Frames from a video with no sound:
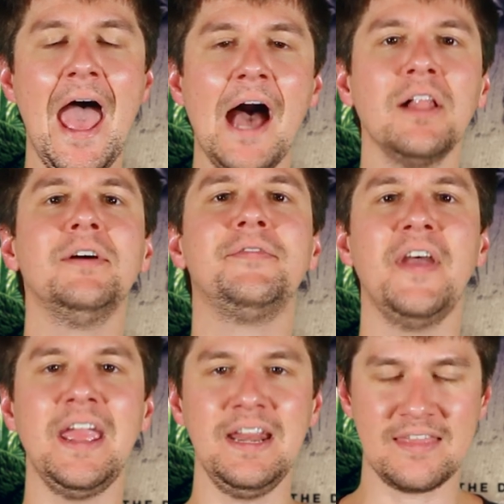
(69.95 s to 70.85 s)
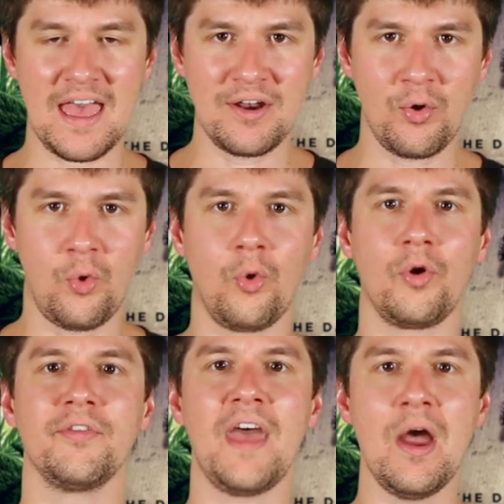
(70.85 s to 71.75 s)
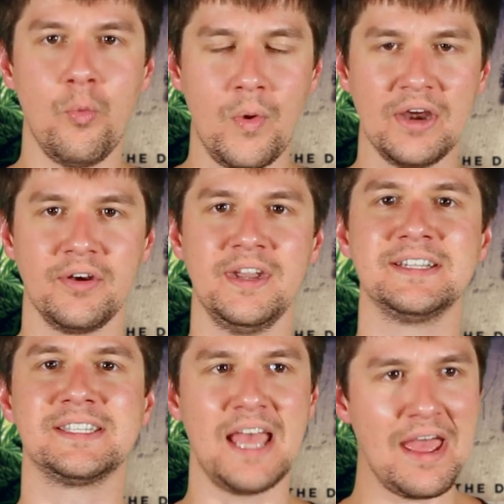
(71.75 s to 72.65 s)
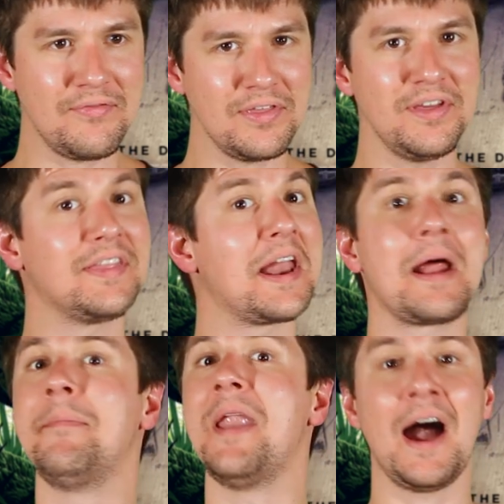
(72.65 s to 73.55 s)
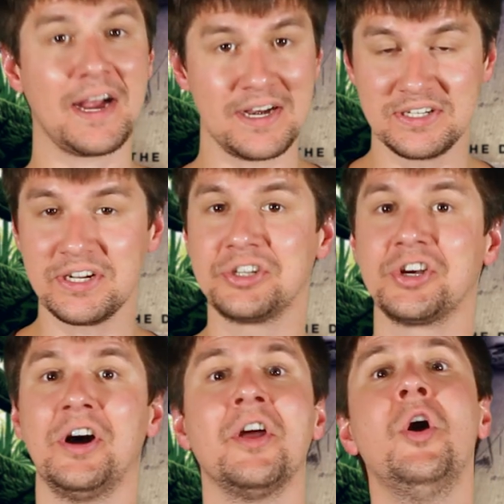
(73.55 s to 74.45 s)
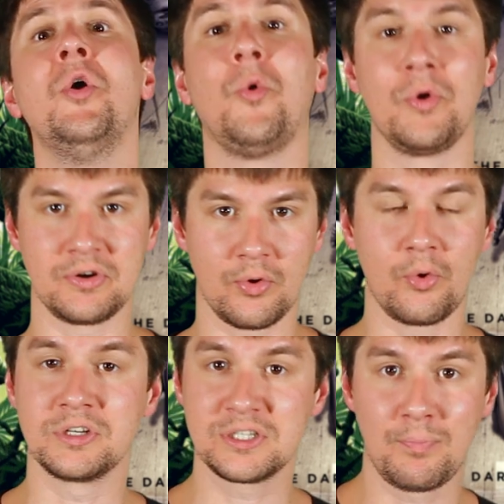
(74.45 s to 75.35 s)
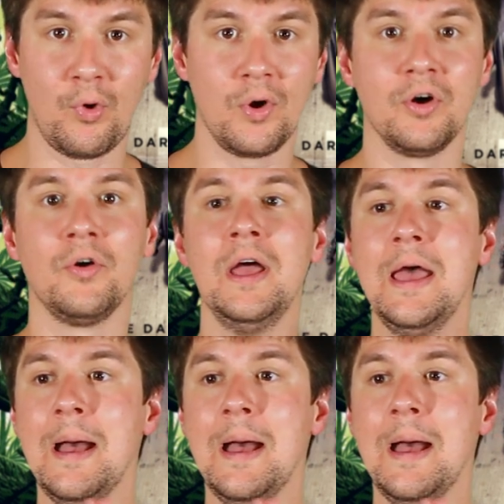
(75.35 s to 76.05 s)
elevate that horror, that weirdness, the everything that I'm not going to touch on or, or spoil.